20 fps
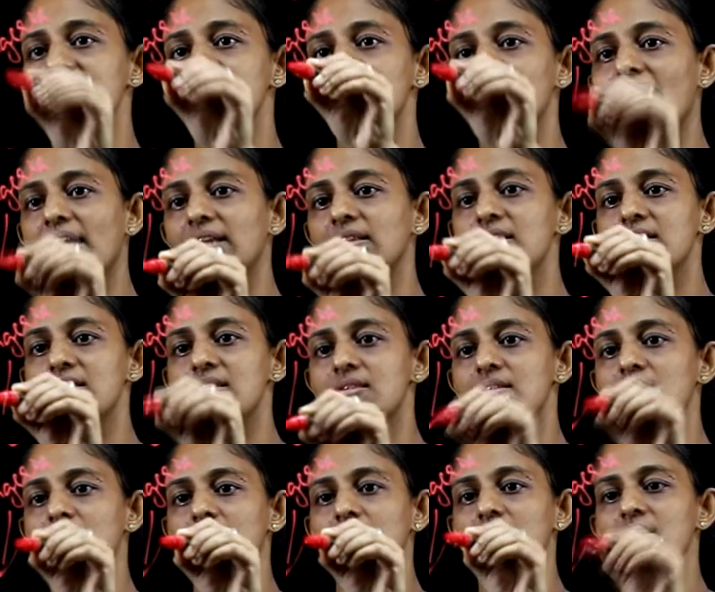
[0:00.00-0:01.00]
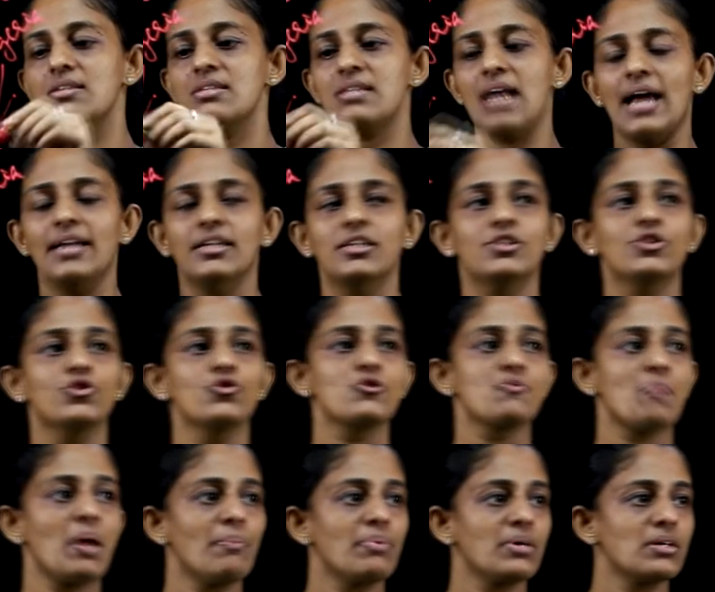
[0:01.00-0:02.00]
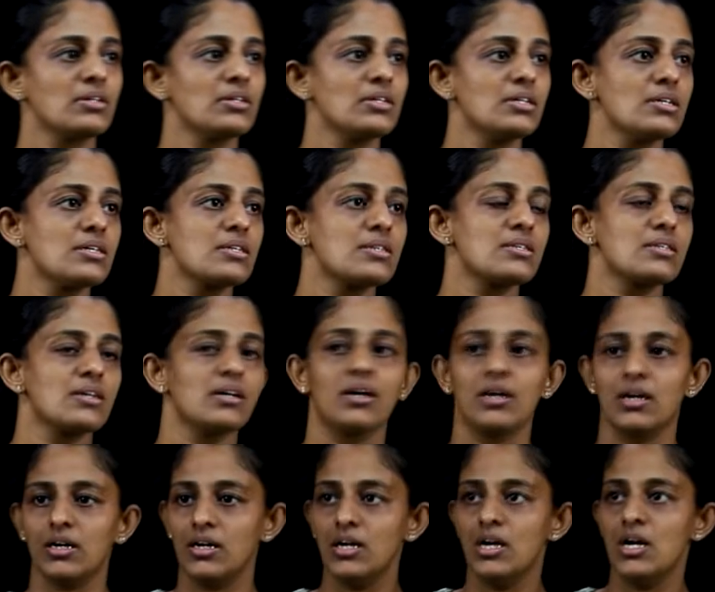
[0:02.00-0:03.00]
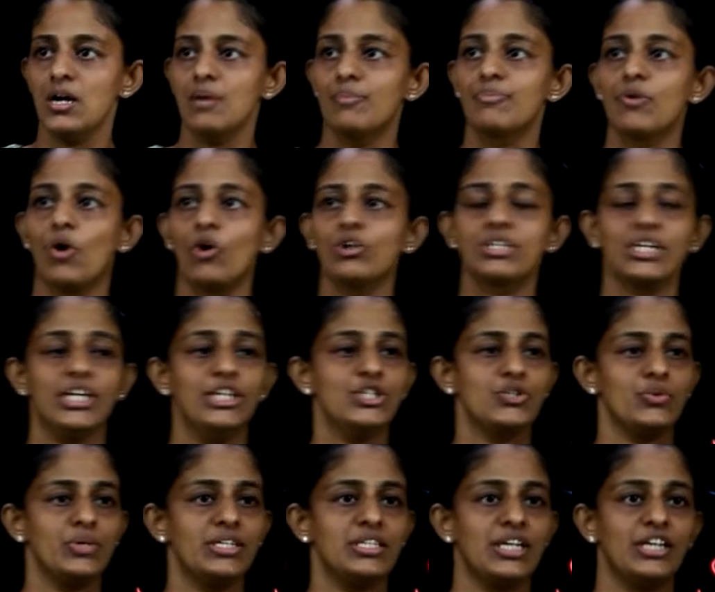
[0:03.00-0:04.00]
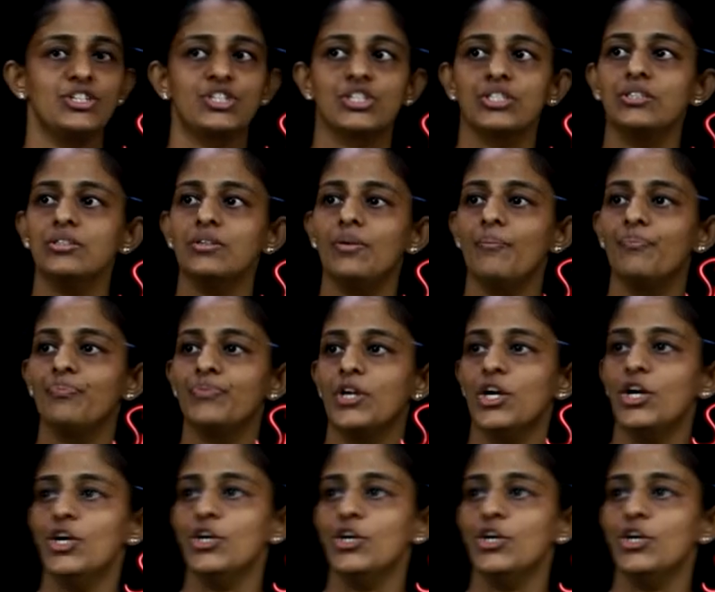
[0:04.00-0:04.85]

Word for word: is where this standard newspaper is uh, brought into attention.